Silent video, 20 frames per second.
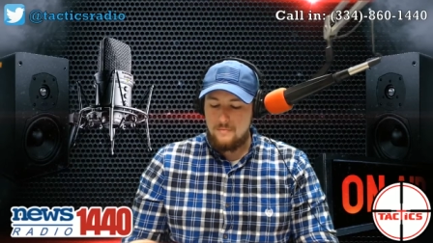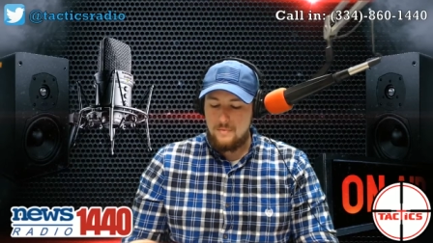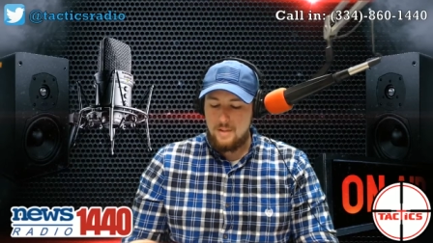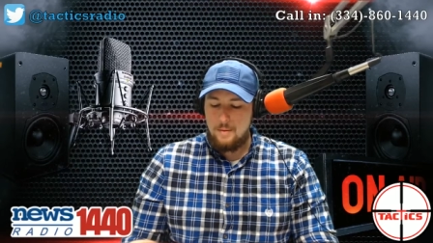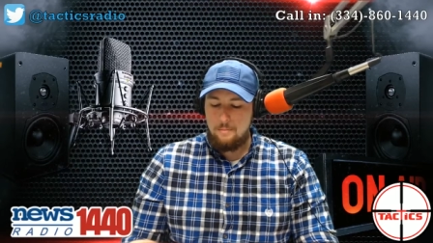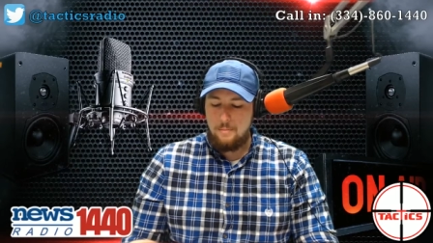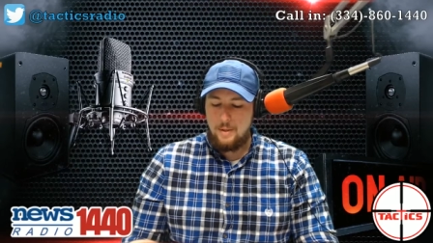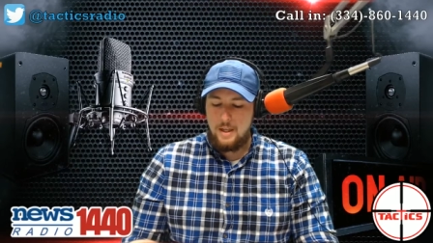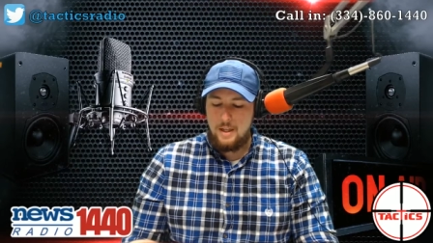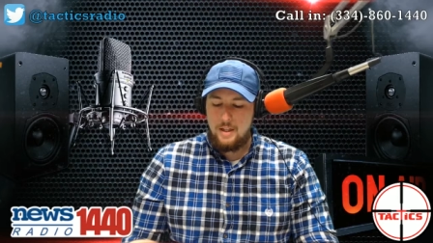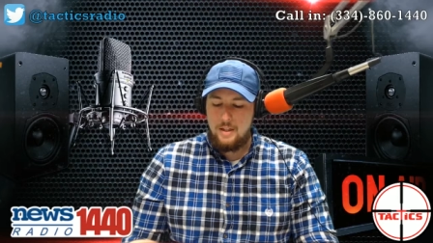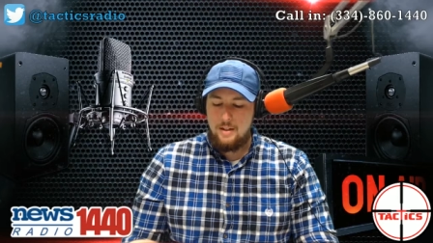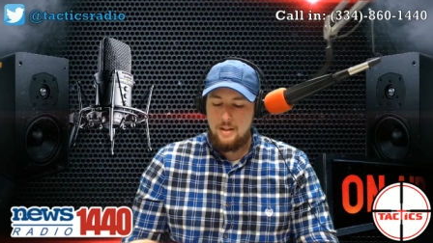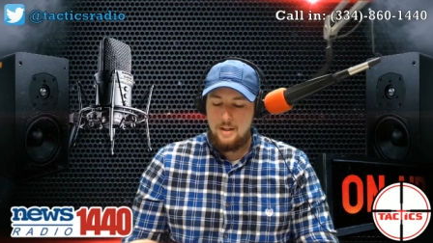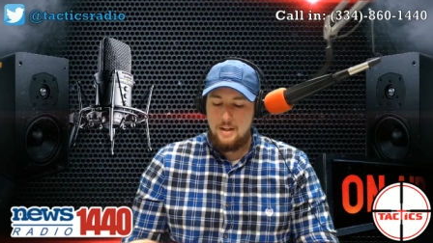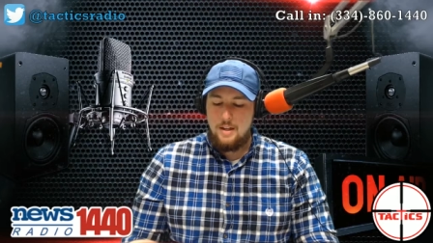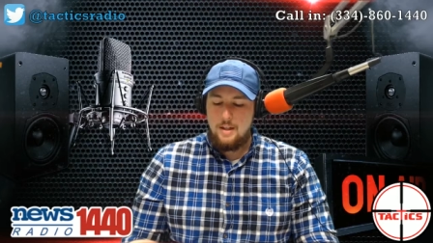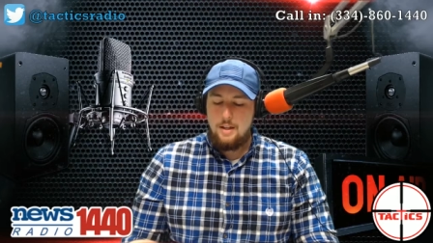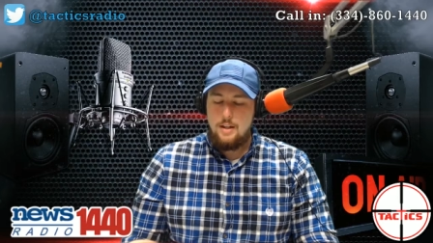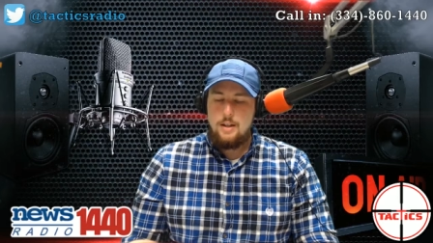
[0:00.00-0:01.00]
But
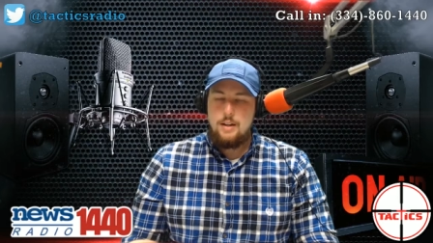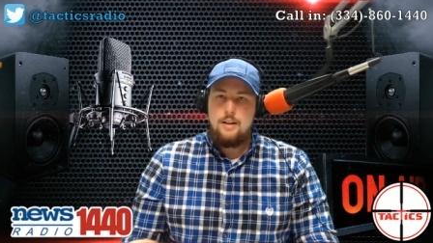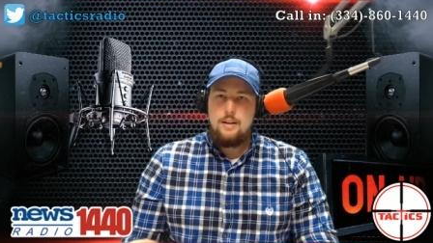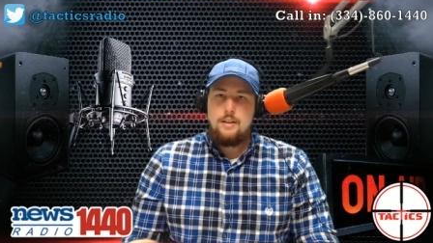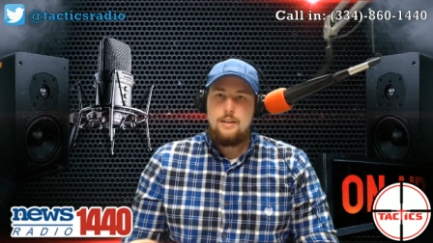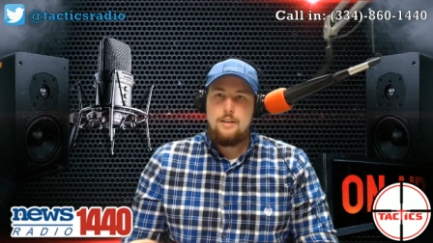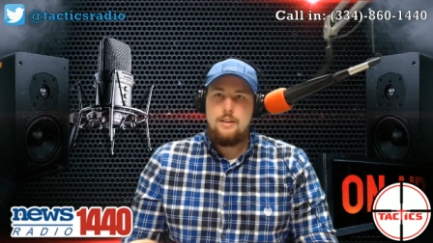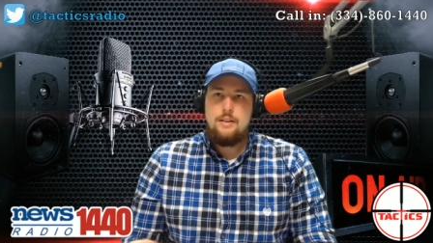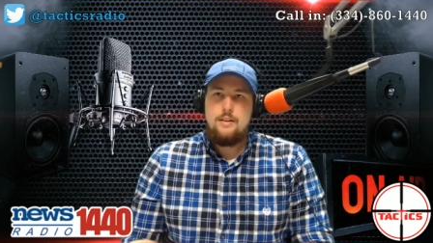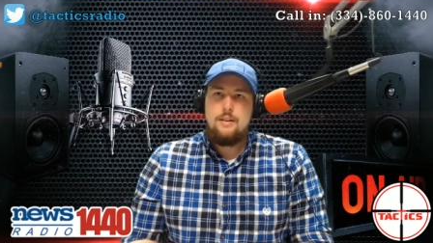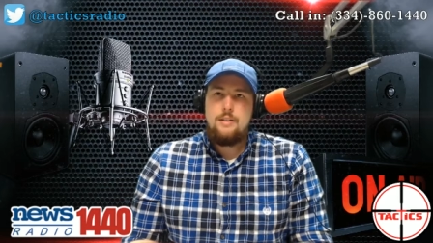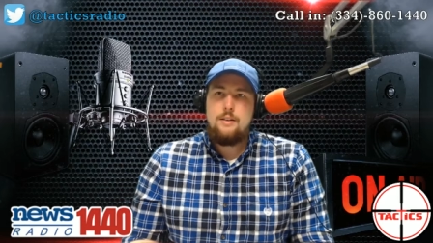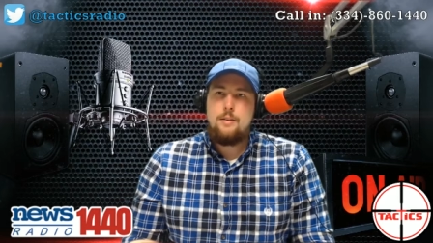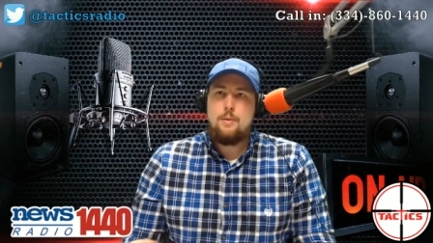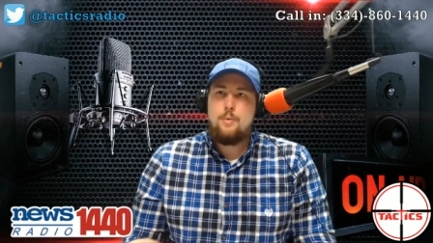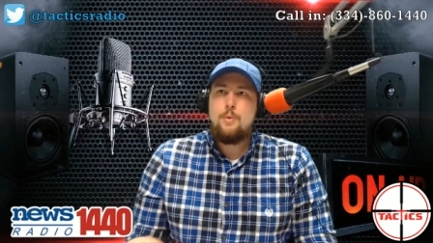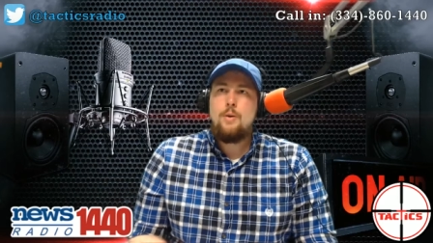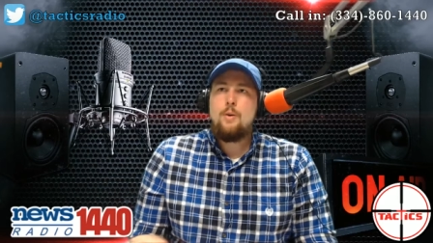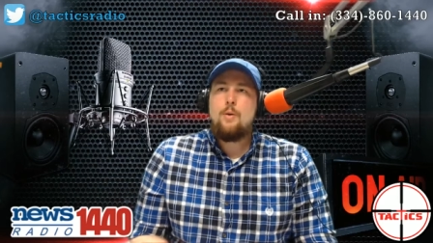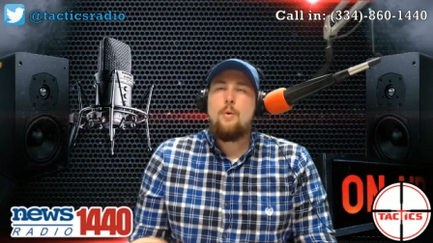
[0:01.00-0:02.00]
the
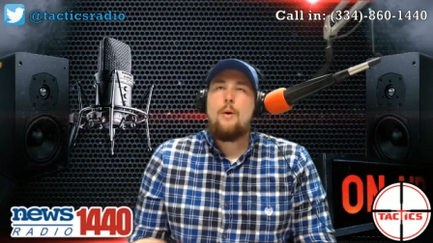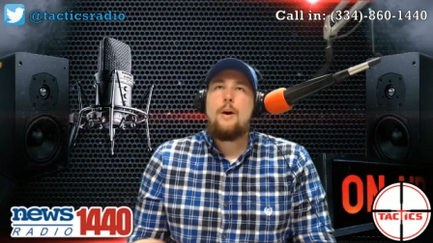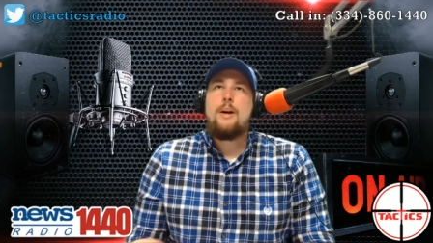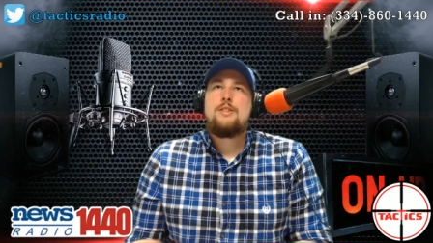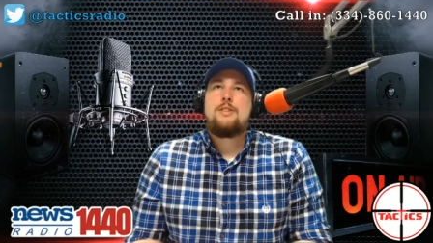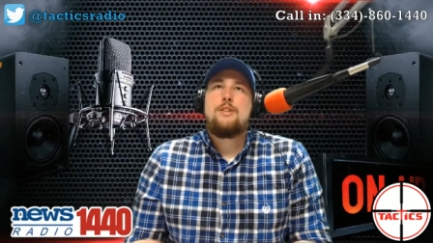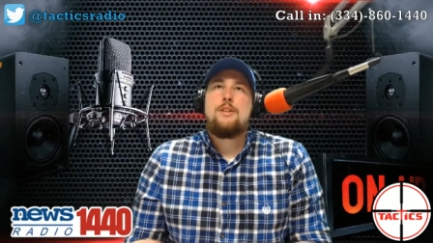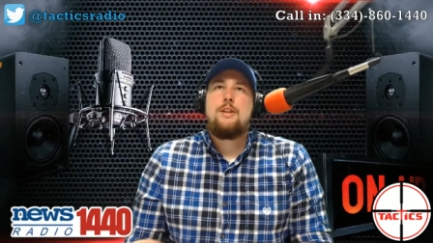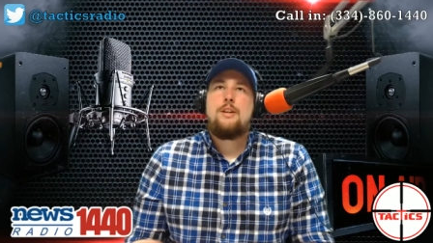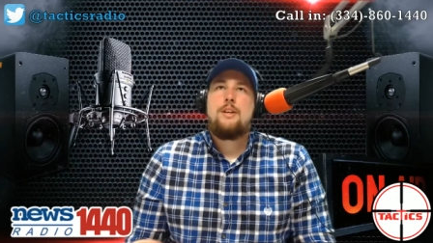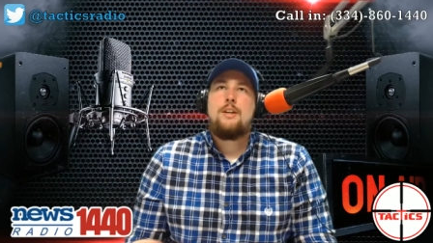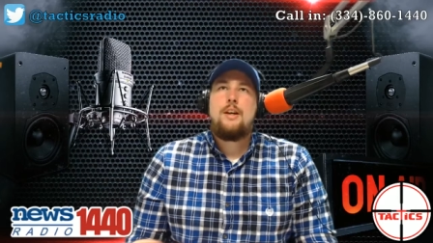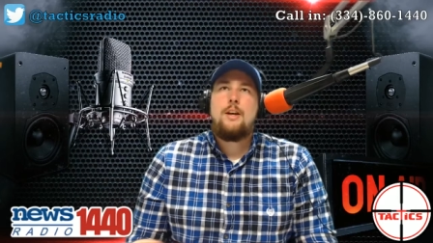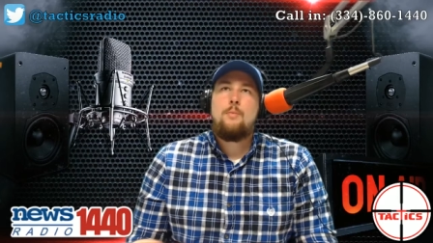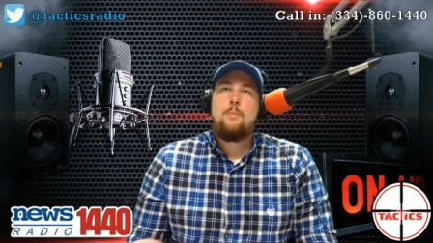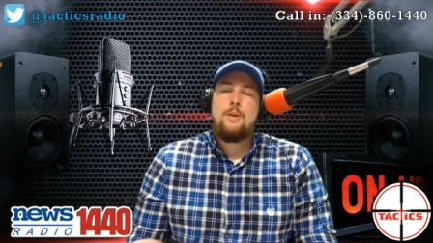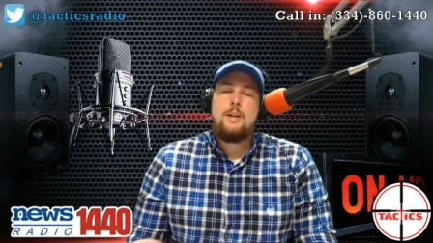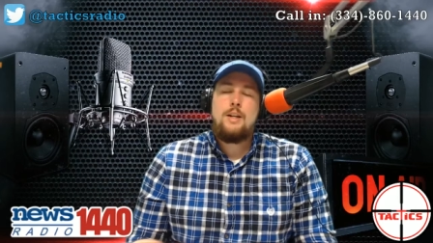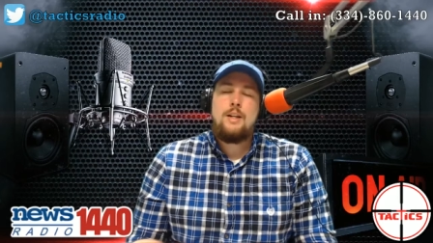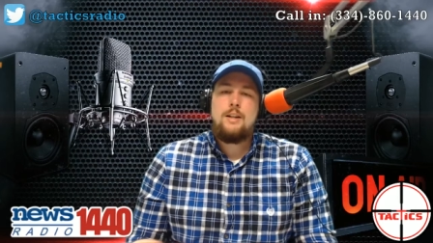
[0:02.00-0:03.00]
real question,
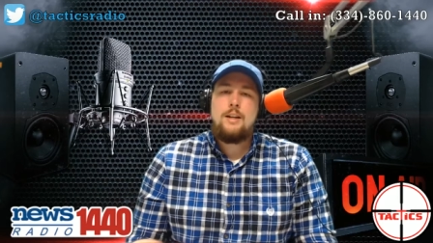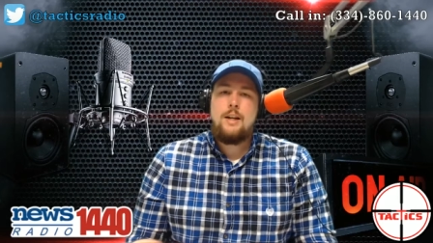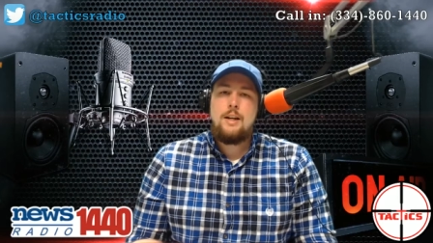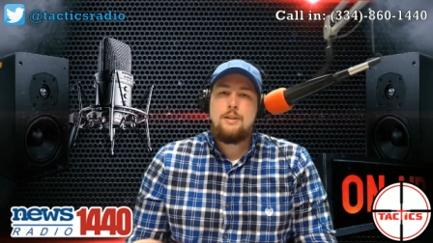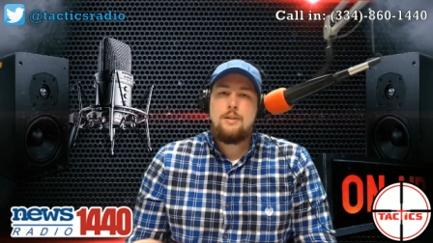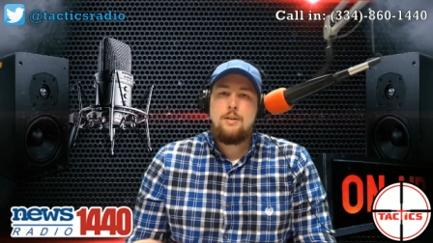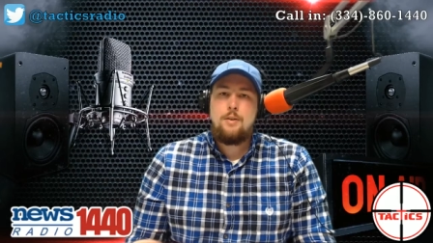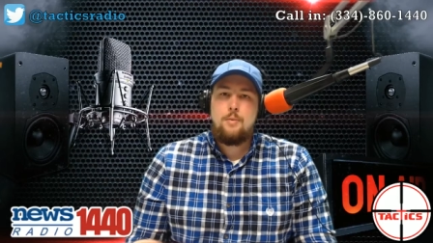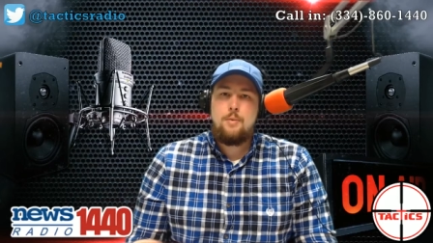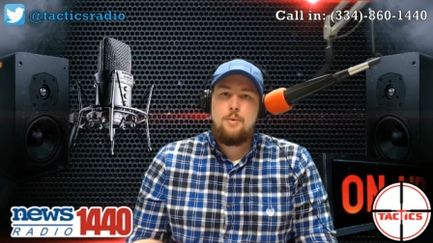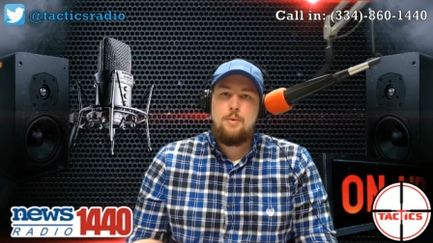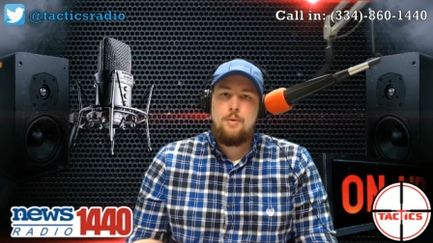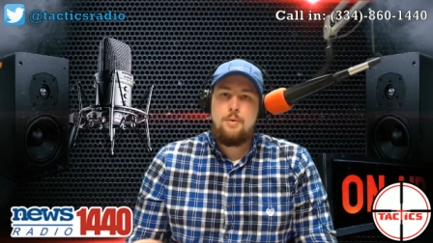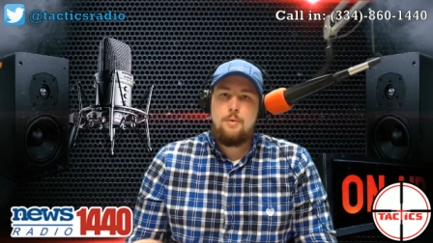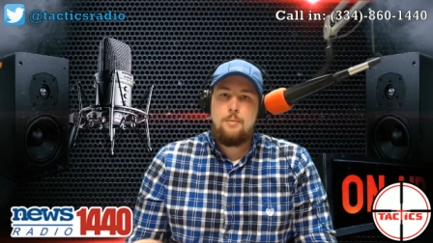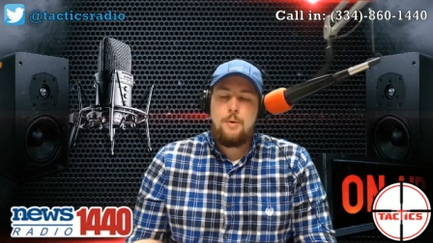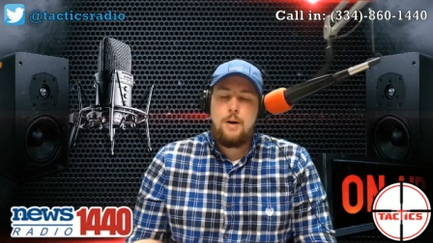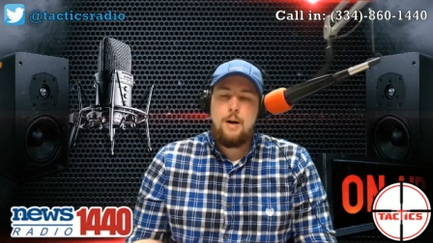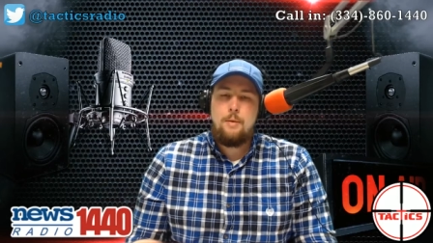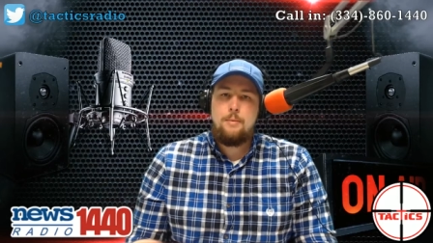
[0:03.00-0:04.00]
and we need to get to the root of the
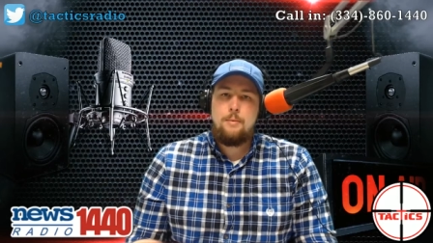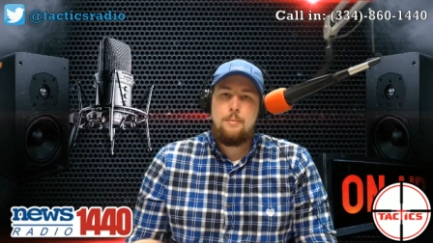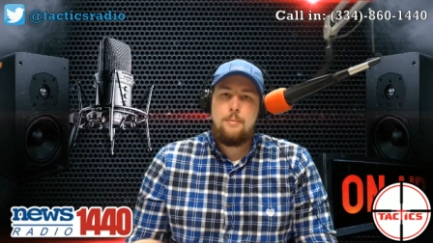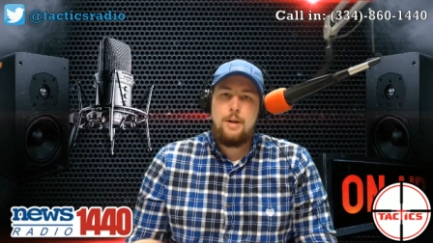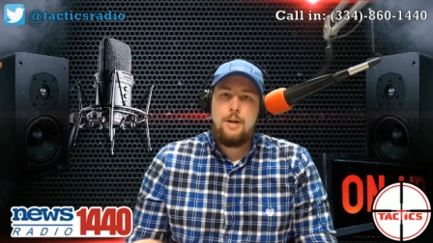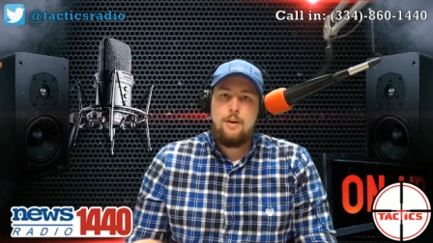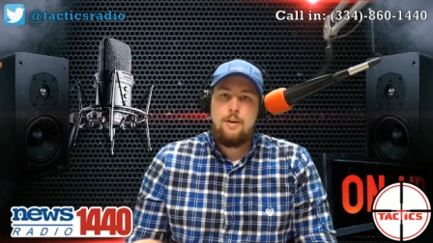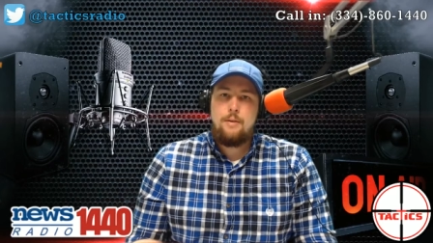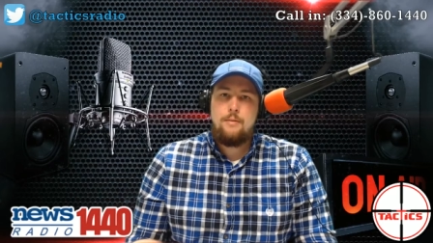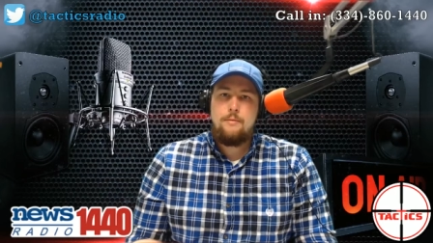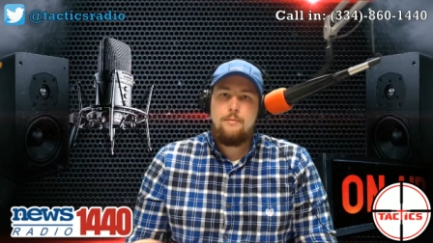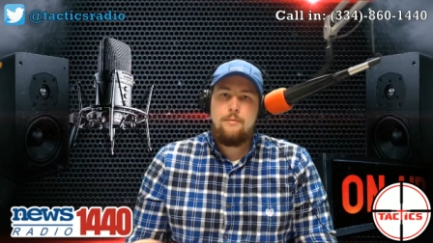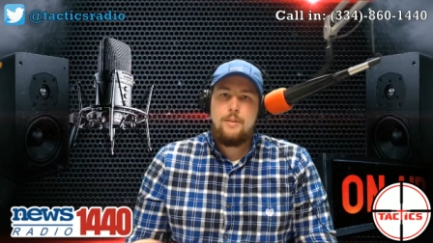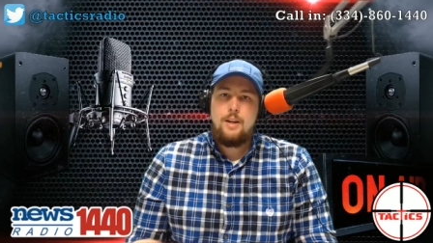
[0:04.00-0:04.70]
problem here,